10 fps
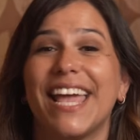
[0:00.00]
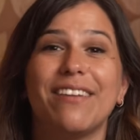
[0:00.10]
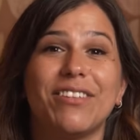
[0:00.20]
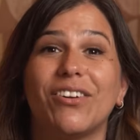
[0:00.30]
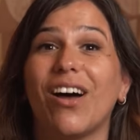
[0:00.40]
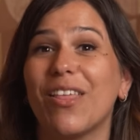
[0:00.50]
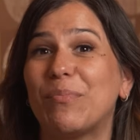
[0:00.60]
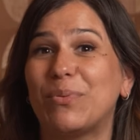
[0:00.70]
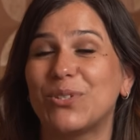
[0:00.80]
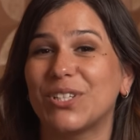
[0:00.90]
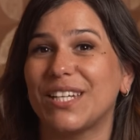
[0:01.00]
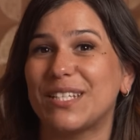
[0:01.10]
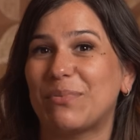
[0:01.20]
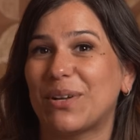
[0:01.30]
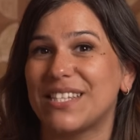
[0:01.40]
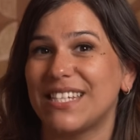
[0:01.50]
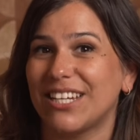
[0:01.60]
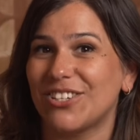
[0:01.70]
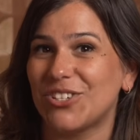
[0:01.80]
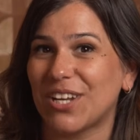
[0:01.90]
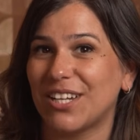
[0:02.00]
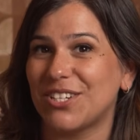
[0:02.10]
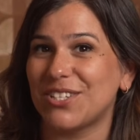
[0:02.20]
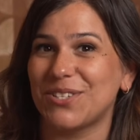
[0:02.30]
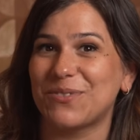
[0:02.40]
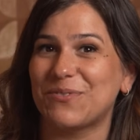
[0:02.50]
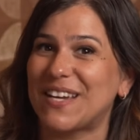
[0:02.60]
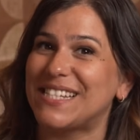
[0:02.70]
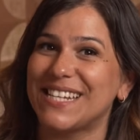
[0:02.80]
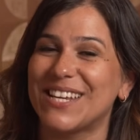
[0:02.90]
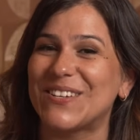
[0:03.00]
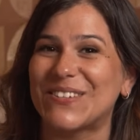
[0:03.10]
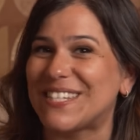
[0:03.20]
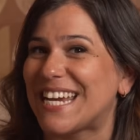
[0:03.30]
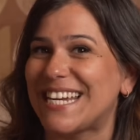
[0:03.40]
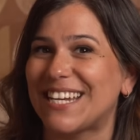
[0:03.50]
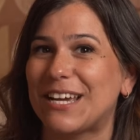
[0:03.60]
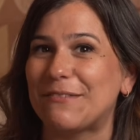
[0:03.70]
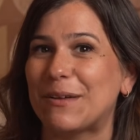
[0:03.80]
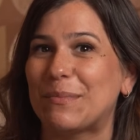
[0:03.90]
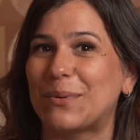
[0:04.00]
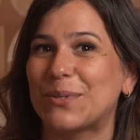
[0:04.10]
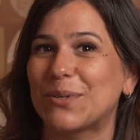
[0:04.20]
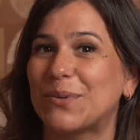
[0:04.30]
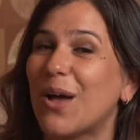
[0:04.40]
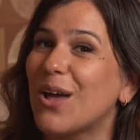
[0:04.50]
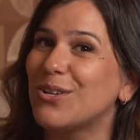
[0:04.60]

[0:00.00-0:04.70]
If there are other Portuguese pronunciation challenges that you're facing in your daily life in Portugal,